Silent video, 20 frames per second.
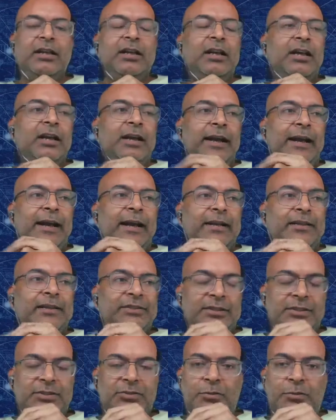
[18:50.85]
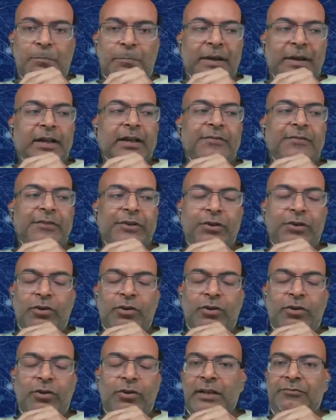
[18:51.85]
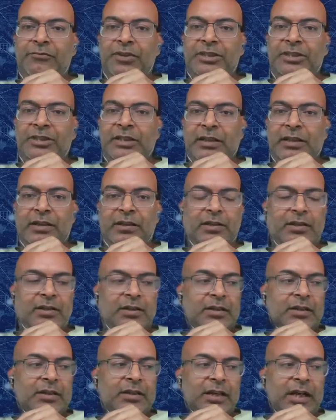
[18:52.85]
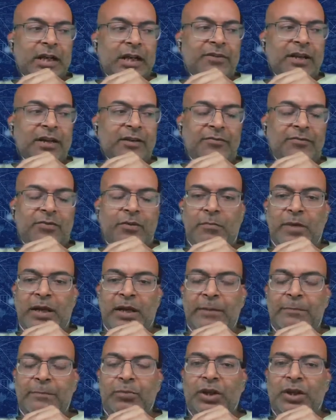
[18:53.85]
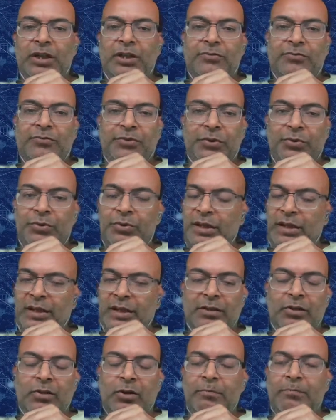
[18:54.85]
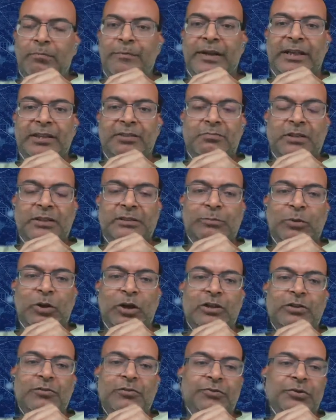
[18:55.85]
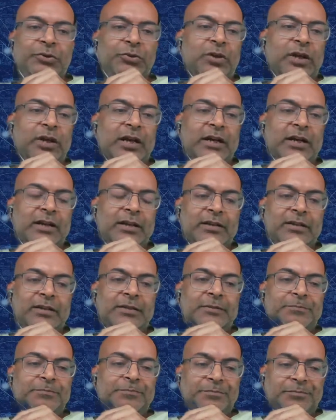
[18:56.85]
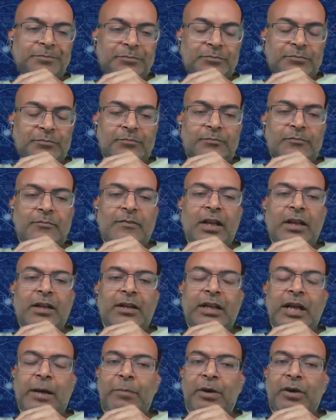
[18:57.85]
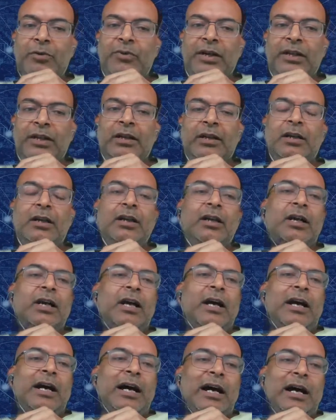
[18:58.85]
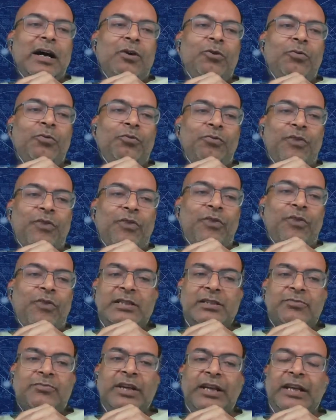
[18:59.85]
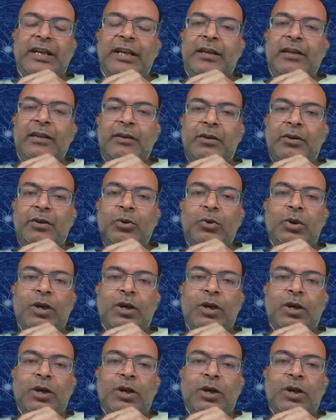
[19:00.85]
And just to pick few of them which are relevant from my point of view and top management's point of view are: number one, how fast we can grow